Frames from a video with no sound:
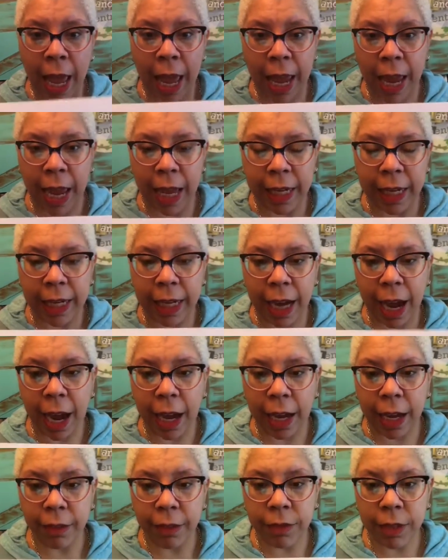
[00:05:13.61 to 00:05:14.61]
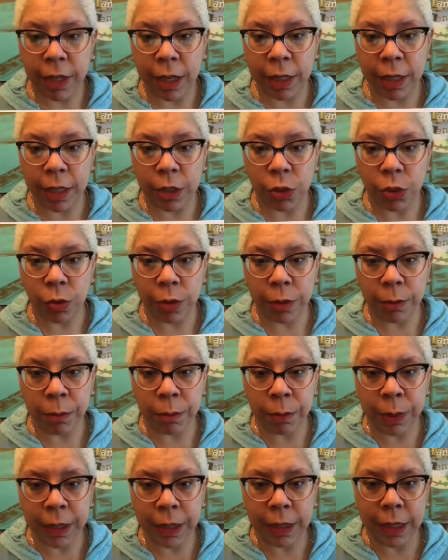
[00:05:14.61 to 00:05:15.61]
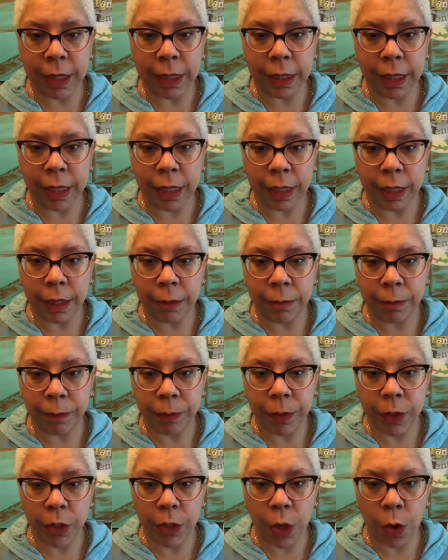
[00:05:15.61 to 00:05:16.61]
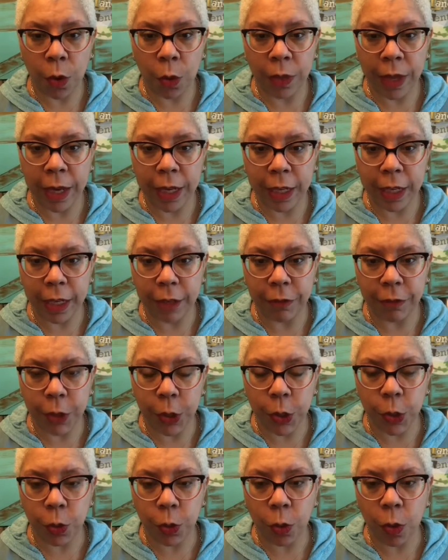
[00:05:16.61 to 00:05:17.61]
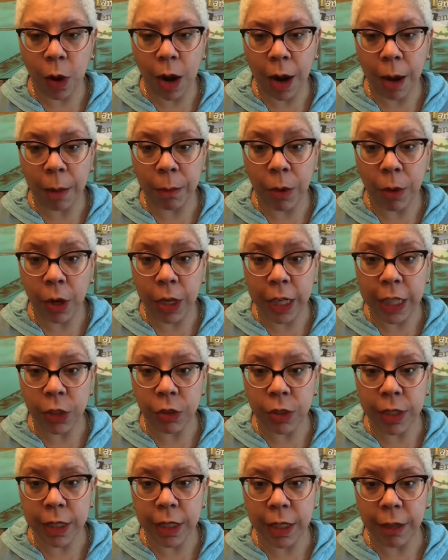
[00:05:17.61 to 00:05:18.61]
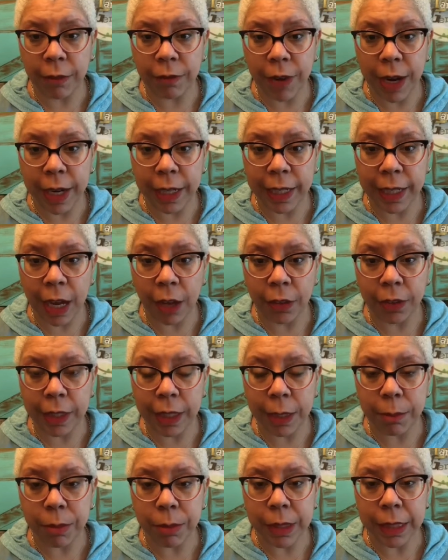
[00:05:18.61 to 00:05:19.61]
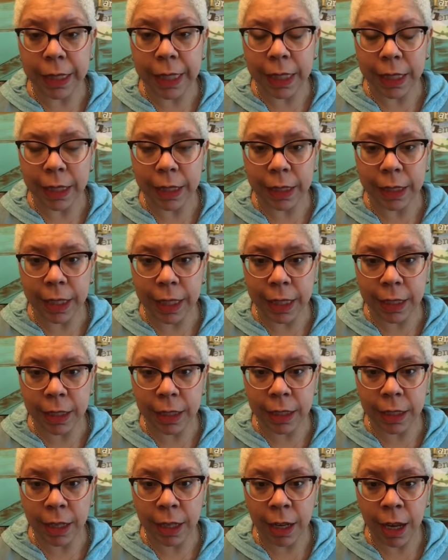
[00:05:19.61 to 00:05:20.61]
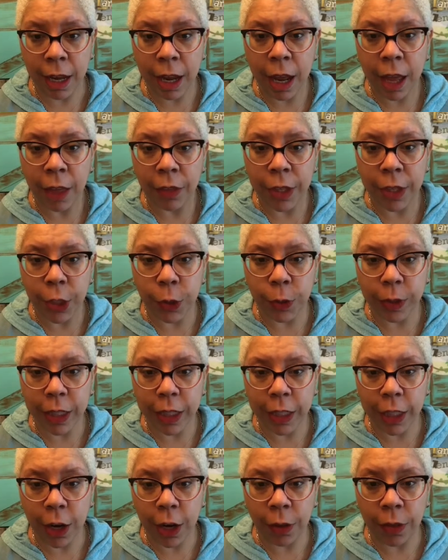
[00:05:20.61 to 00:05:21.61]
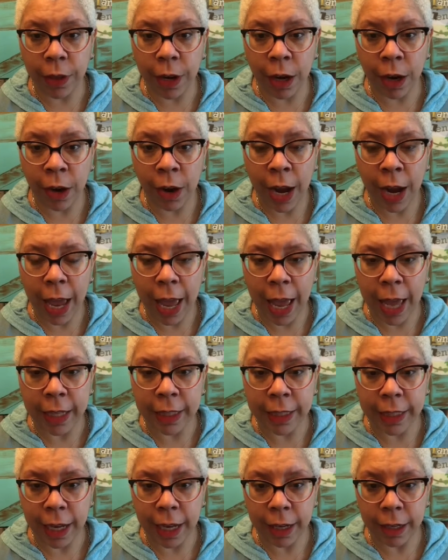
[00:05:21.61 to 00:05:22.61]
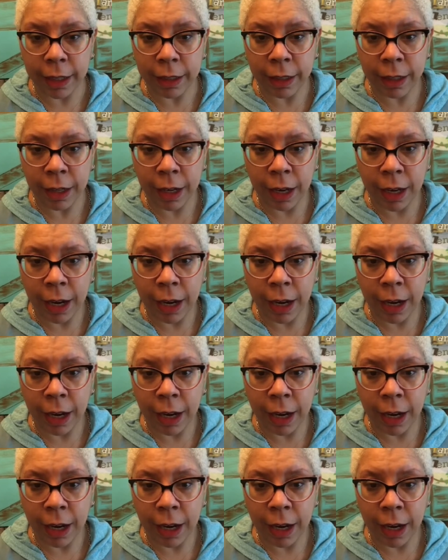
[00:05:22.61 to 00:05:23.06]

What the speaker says: And I have done a shortened bit.ly link so that if you are interested in finding out the complete list, then you can go there and get it.